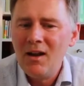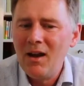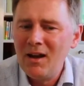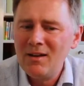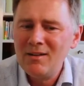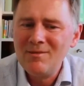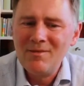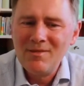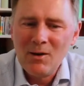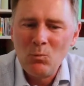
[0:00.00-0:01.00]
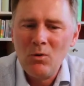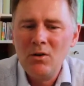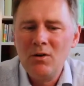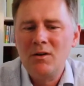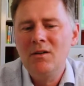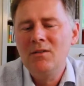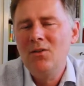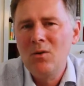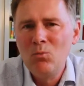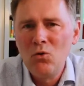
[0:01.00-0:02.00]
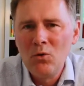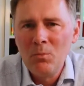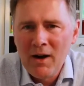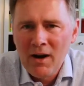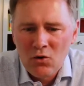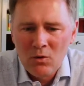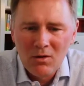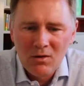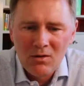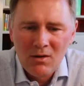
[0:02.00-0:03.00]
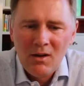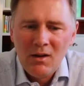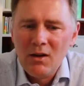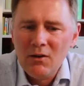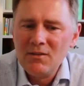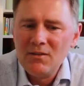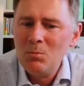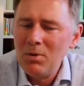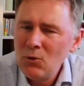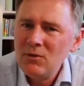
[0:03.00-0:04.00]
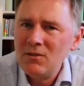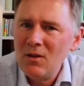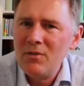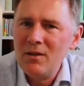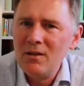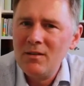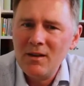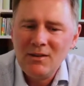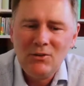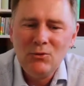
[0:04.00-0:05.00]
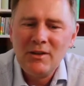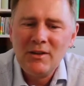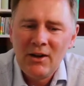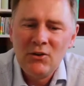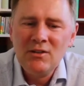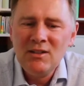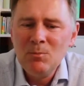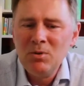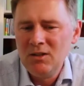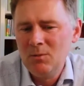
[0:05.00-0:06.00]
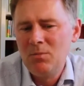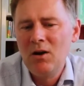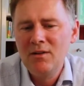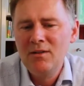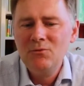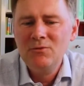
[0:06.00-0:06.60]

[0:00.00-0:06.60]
and that work is a lot more bearable if it's about something that you care deeply about and